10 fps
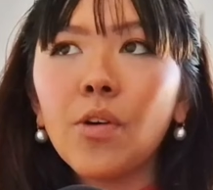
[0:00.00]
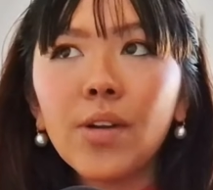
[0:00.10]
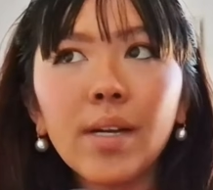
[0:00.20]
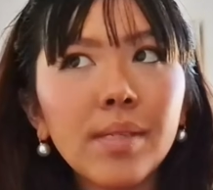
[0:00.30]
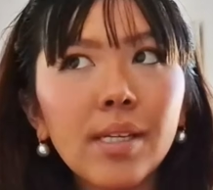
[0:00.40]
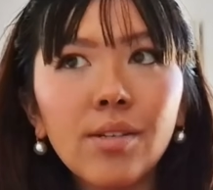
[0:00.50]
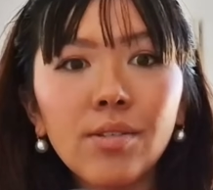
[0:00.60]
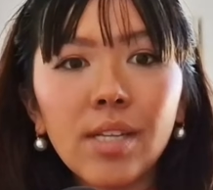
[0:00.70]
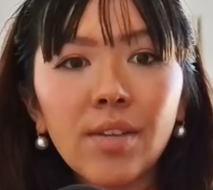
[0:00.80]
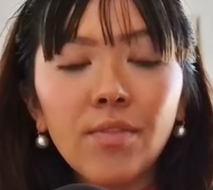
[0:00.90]
the programs that
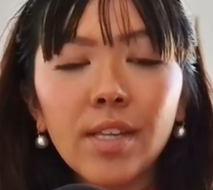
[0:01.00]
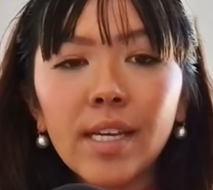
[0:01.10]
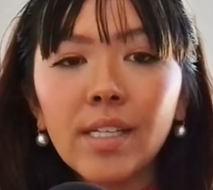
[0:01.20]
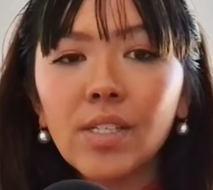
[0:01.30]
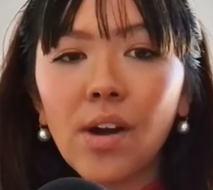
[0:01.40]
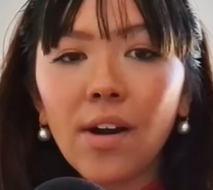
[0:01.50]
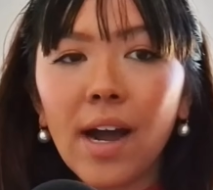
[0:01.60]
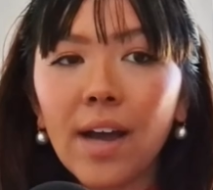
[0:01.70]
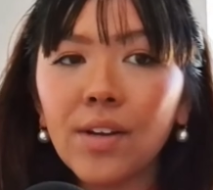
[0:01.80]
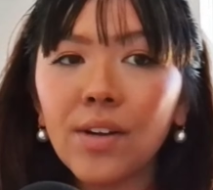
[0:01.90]
you'll need for this
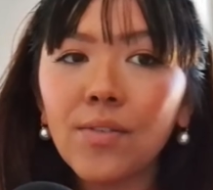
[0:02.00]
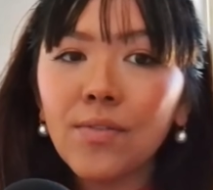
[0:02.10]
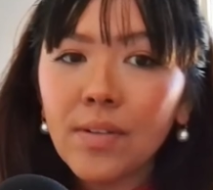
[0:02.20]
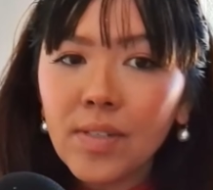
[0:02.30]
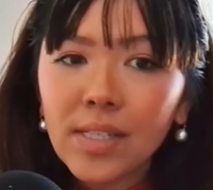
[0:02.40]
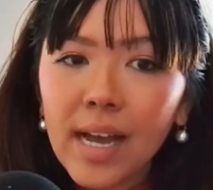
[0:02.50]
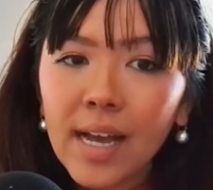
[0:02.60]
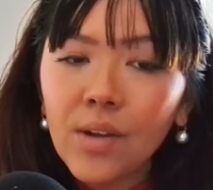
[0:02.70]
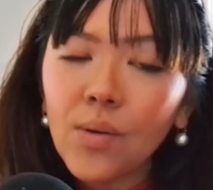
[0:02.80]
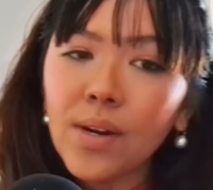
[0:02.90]
are either
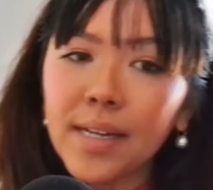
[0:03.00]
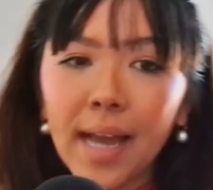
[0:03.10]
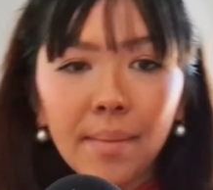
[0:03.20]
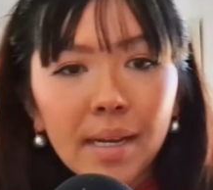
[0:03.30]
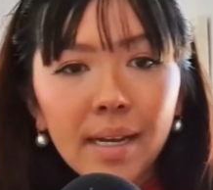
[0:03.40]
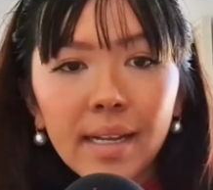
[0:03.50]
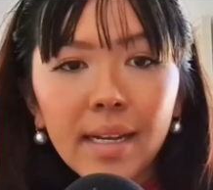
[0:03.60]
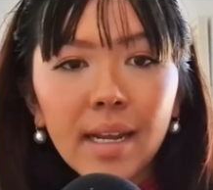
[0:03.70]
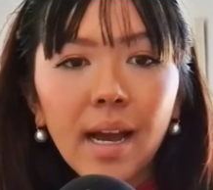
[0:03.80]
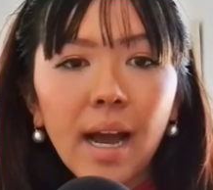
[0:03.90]
Riverside or CapCut.
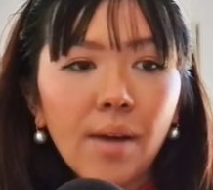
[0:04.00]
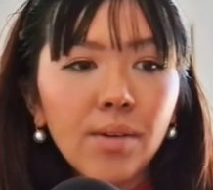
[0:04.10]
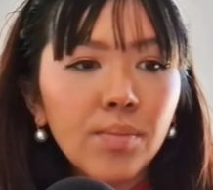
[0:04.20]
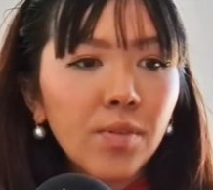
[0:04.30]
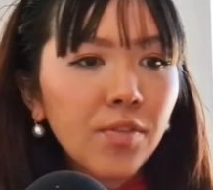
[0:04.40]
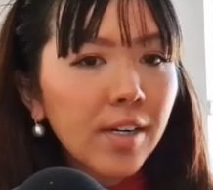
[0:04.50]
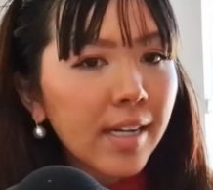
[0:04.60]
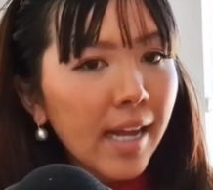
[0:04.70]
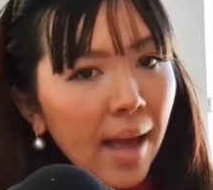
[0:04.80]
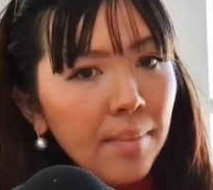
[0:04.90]
I would
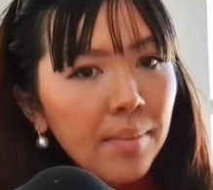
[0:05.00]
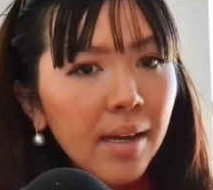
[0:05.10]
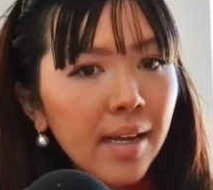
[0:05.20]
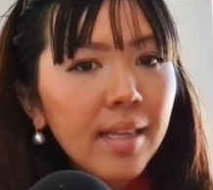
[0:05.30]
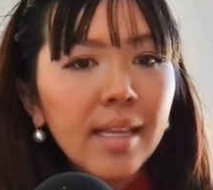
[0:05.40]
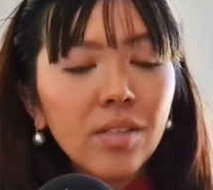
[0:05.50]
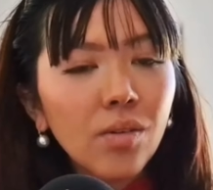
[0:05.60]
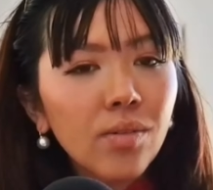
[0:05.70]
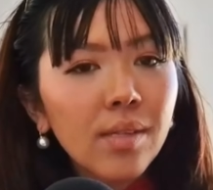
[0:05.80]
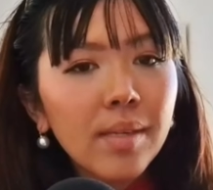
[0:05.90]
prefer CapCut and
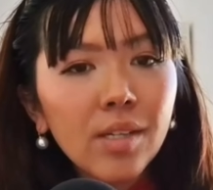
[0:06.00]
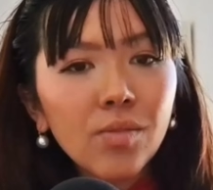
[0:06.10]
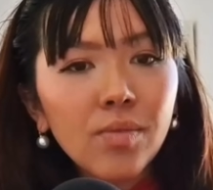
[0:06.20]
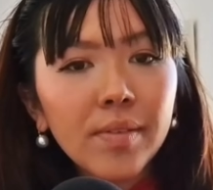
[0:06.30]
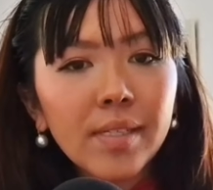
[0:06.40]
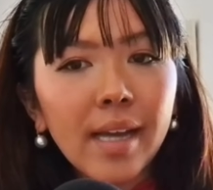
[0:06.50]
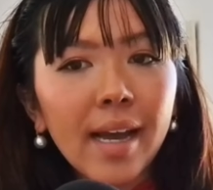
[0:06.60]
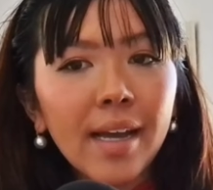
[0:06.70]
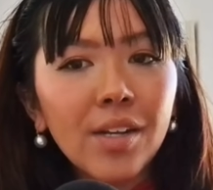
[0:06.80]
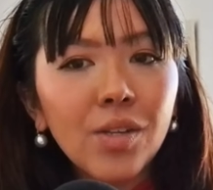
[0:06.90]
that's only because
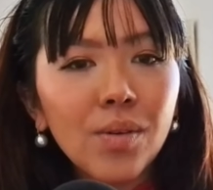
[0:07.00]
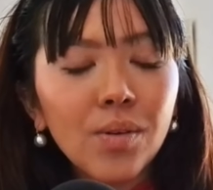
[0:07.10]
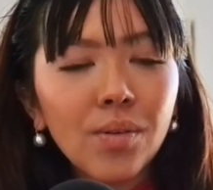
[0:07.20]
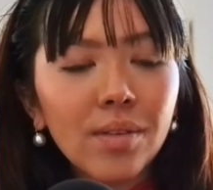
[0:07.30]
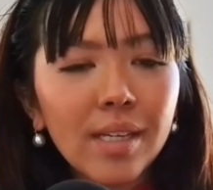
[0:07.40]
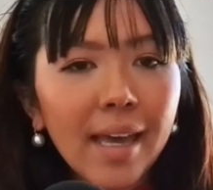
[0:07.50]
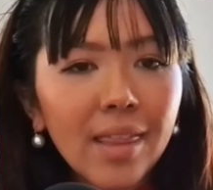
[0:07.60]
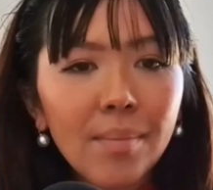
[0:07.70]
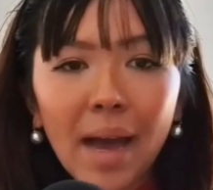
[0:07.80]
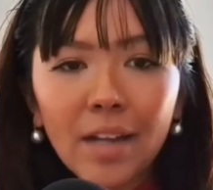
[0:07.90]
Riverside you can only
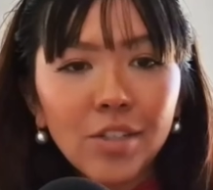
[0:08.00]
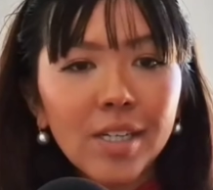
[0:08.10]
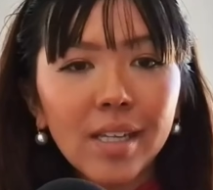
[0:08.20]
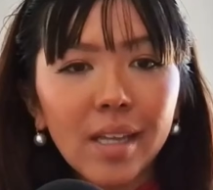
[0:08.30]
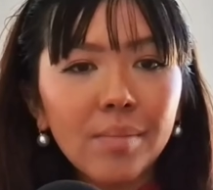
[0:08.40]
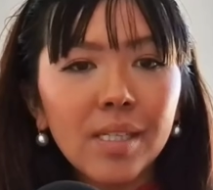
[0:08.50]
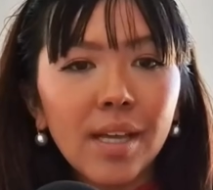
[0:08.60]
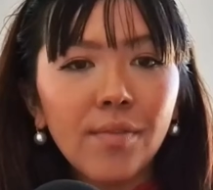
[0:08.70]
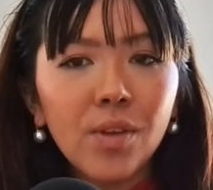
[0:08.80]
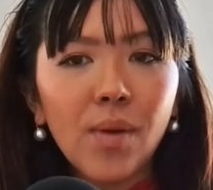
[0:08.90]
get the magic
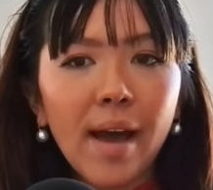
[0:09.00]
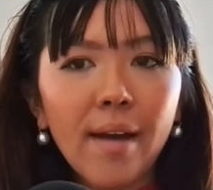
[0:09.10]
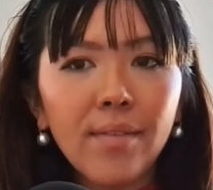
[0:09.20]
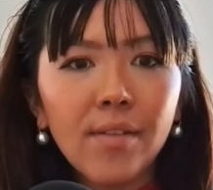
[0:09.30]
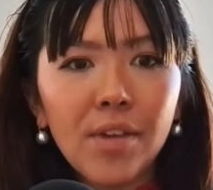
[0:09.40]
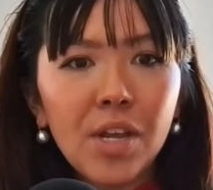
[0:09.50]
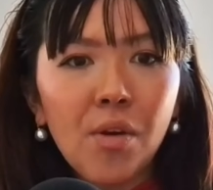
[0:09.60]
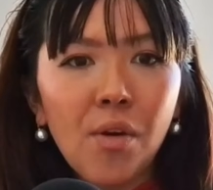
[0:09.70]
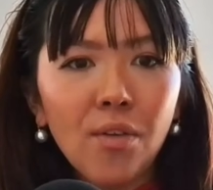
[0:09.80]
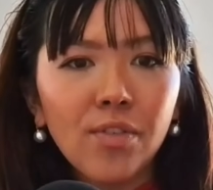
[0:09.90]
clips if you have a
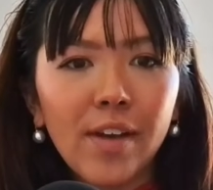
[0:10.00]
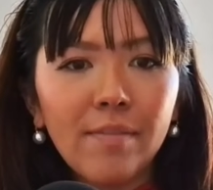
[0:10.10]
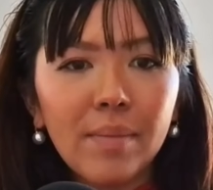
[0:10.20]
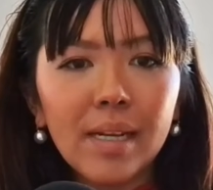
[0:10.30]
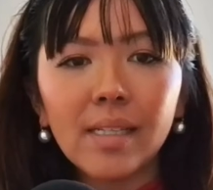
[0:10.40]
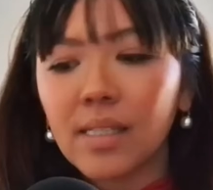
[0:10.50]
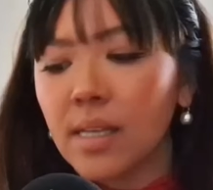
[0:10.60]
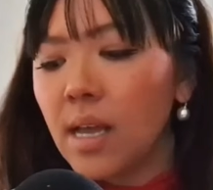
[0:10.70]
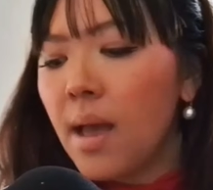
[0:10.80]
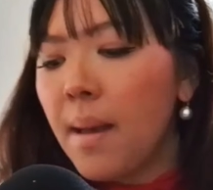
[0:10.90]
video over 5
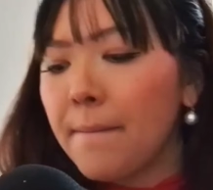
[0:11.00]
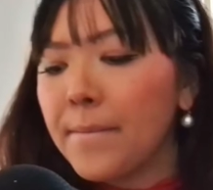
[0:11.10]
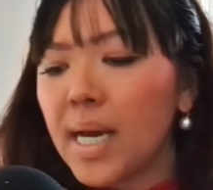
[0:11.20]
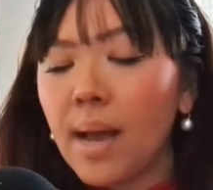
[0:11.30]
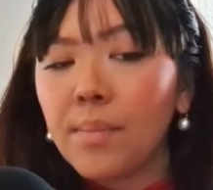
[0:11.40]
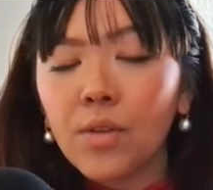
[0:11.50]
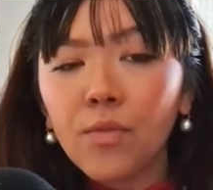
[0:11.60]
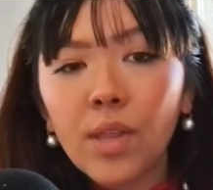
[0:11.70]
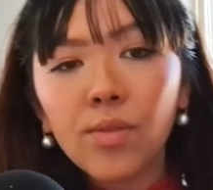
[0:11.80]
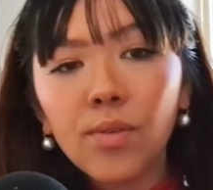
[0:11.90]
minutes. But I'm
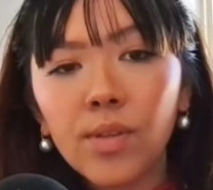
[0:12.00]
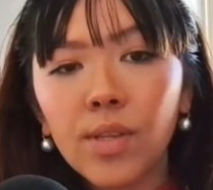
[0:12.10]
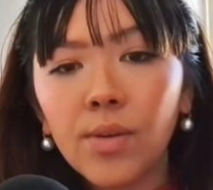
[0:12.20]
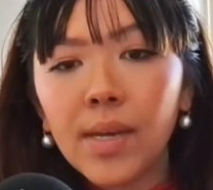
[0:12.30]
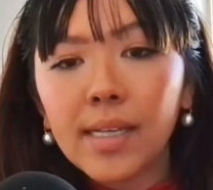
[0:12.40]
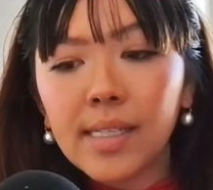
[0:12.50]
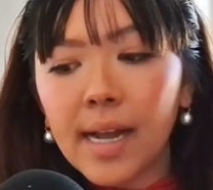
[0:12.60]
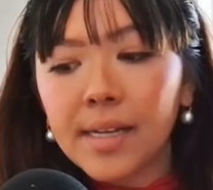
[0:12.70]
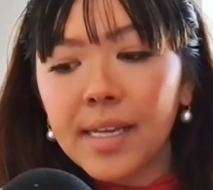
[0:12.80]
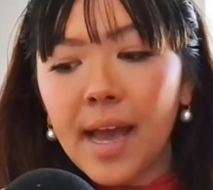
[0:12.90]
going to run through with you
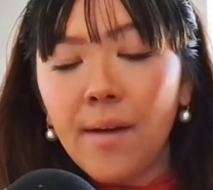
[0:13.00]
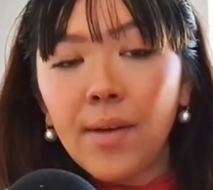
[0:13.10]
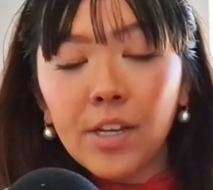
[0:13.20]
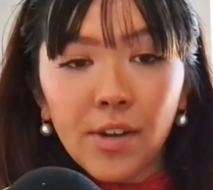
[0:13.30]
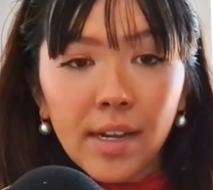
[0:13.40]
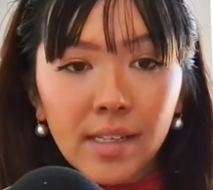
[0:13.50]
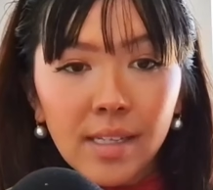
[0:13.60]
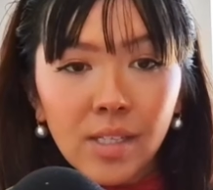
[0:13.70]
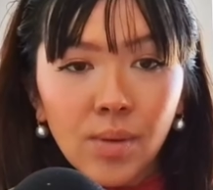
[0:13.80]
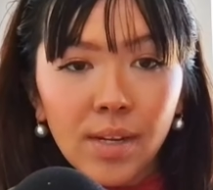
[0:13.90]
exactly how I
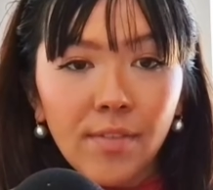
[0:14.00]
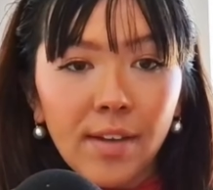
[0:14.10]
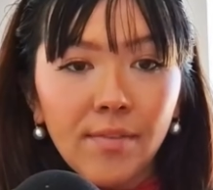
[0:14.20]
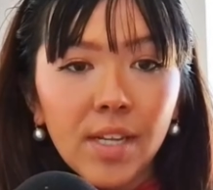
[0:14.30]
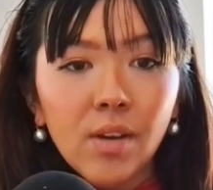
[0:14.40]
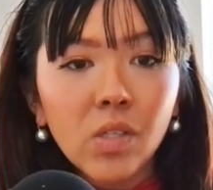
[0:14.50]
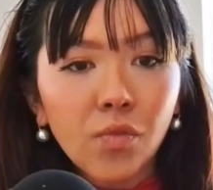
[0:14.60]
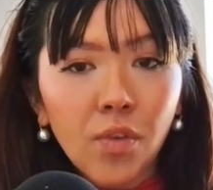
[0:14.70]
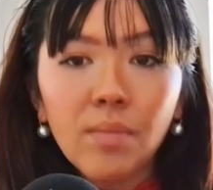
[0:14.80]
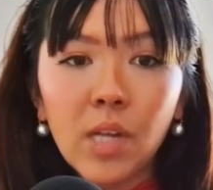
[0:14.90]
created these 25
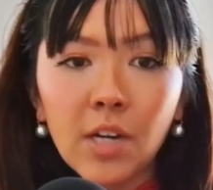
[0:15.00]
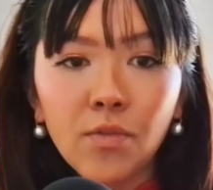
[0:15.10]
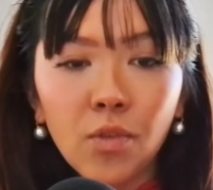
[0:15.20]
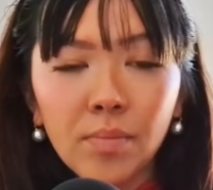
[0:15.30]
videos from long